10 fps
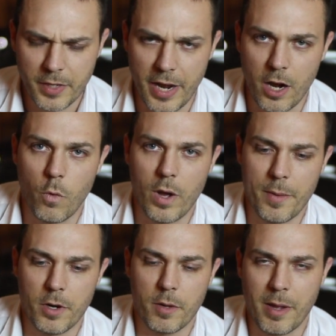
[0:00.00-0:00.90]
And I'll wipe
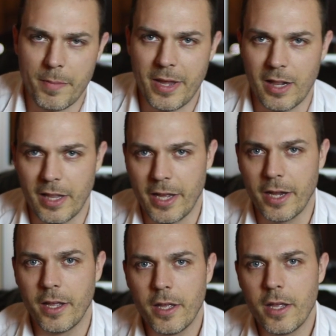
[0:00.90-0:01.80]
it on my pant
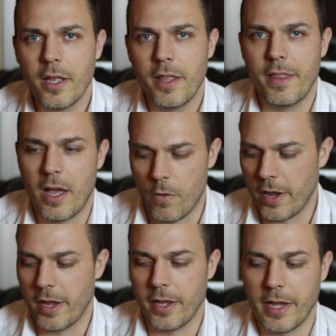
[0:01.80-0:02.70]
leg. That
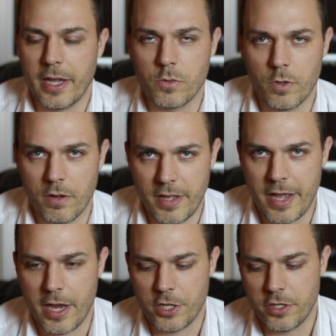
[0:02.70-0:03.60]
way it gets rid of the
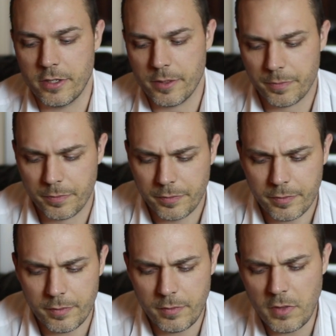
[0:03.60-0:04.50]
ashes.
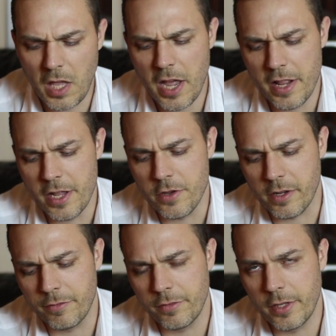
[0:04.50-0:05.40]
And then you
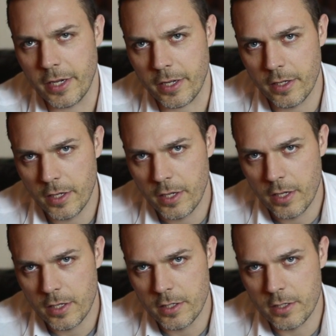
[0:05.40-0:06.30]
can flick
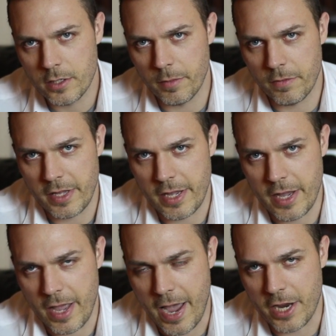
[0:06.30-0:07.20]
some of
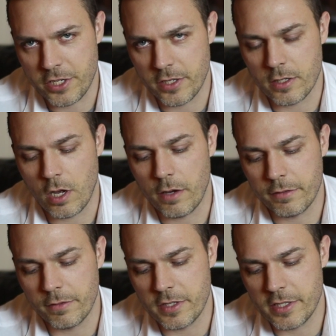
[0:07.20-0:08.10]
the ashes off
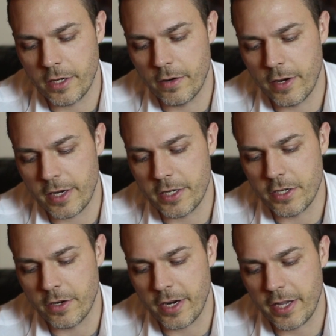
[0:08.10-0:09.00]
of the cigarette into
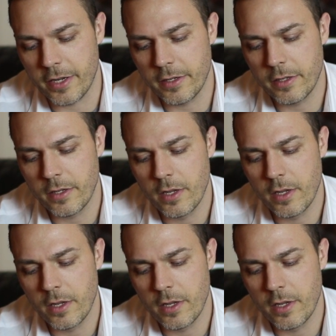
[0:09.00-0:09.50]
your hand,